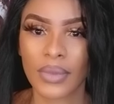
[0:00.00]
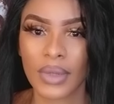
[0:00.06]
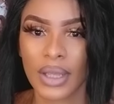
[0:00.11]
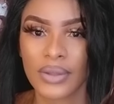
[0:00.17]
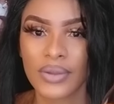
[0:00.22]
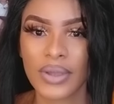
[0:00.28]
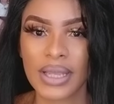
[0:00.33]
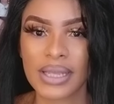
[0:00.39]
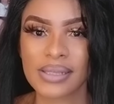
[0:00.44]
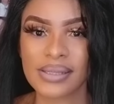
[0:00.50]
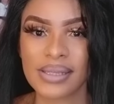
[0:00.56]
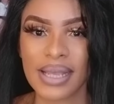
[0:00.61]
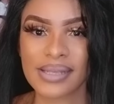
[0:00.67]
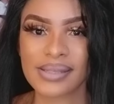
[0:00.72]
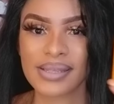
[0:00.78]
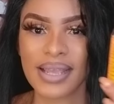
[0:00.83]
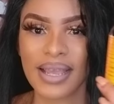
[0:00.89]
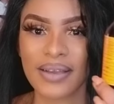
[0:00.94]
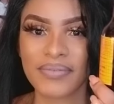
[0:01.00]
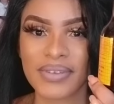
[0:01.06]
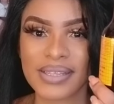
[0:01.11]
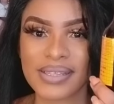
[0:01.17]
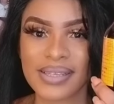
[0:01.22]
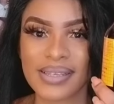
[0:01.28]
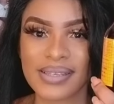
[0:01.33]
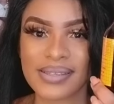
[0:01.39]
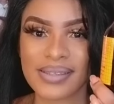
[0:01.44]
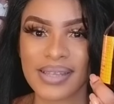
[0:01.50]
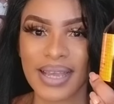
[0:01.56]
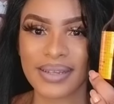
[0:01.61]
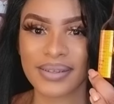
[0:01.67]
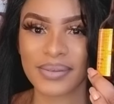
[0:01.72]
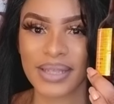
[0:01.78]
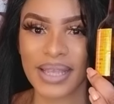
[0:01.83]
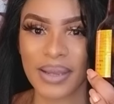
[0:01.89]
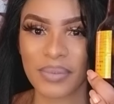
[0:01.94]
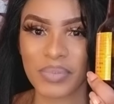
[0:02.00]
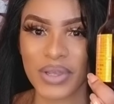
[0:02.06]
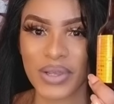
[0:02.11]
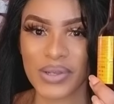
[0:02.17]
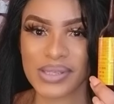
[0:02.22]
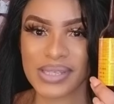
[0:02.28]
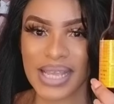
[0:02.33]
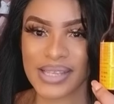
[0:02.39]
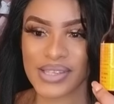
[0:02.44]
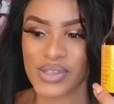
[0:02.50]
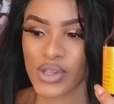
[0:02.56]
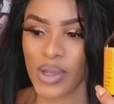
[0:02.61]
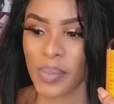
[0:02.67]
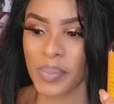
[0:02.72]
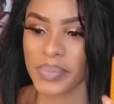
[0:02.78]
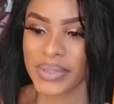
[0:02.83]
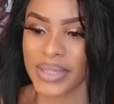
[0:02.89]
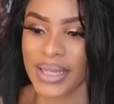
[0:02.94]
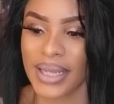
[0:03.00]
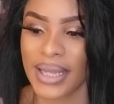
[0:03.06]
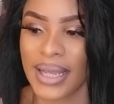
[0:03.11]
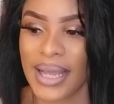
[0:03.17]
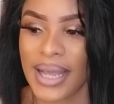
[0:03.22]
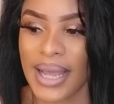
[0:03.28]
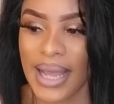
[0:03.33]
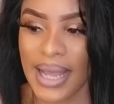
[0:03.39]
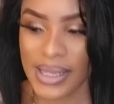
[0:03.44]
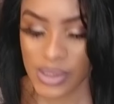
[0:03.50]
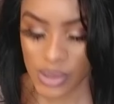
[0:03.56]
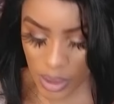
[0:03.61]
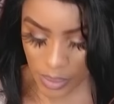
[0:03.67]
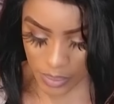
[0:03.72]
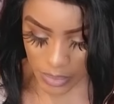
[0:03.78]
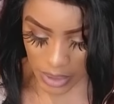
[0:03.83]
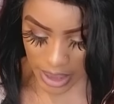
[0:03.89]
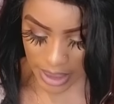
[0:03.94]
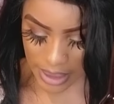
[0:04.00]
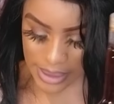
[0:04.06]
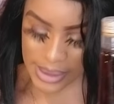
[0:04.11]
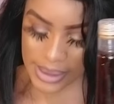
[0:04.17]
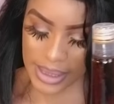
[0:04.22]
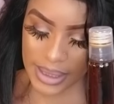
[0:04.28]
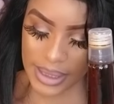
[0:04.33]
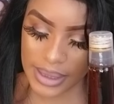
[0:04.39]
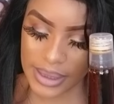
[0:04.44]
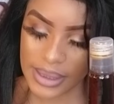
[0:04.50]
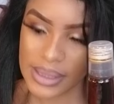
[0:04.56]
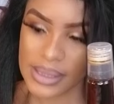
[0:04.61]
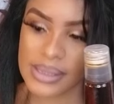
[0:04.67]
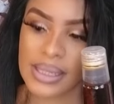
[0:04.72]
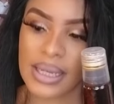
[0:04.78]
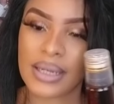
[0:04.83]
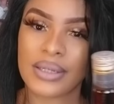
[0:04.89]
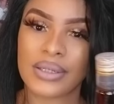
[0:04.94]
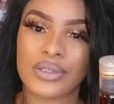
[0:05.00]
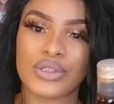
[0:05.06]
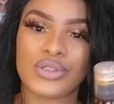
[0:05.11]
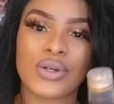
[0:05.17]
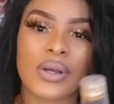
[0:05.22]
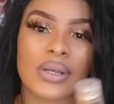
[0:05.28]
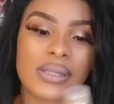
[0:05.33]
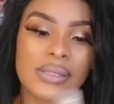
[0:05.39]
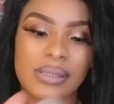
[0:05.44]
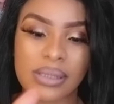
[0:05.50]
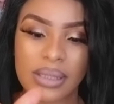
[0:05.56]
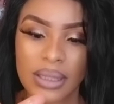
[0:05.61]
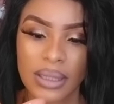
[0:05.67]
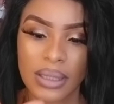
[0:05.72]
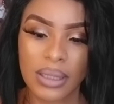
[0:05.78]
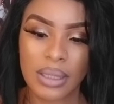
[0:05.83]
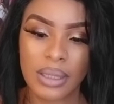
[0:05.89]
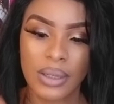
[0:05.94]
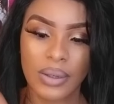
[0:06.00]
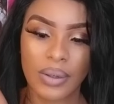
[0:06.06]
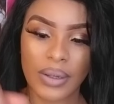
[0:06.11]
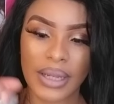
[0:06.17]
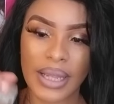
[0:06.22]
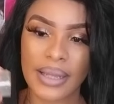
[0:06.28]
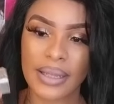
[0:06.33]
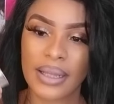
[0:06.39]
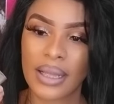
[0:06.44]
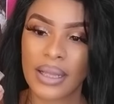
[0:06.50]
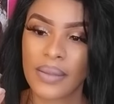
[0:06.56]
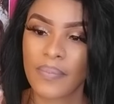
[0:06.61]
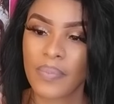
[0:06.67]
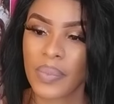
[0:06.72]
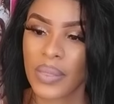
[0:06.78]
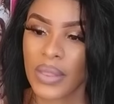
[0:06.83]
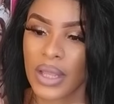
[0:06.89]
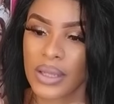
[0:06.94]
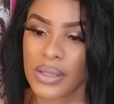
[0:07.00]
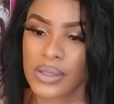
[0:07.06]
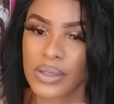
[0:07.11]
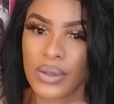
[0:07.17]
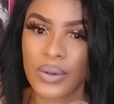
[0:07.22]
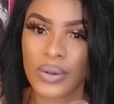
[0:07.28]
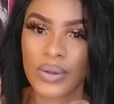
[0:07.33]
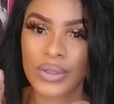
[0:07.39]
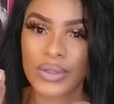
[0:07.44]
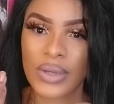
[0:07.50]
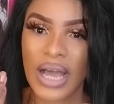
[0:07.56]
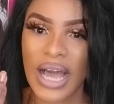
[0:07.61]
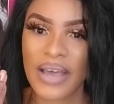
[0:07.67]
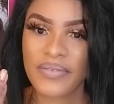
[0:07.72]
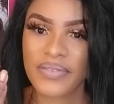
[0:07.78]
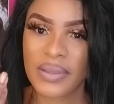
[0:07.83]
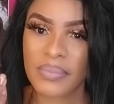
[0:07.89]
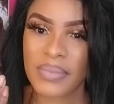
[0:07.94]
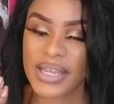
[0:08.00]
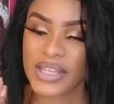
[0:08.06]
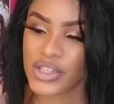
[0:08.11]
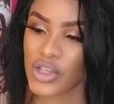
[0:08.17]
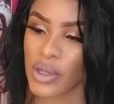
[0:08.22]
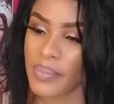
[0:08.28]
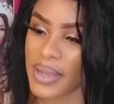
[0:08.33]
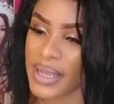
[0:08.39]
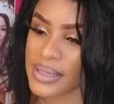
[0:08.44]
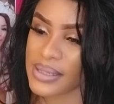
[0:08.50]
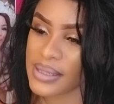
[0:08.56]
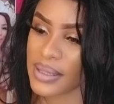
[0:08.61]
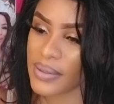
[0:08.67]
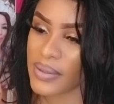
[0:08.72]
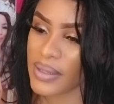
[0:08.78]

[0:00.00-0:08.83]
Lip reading: You can see I still have it inside. Yeah, because I stopped taking these drugs. Okay. Oh, you have the measurement.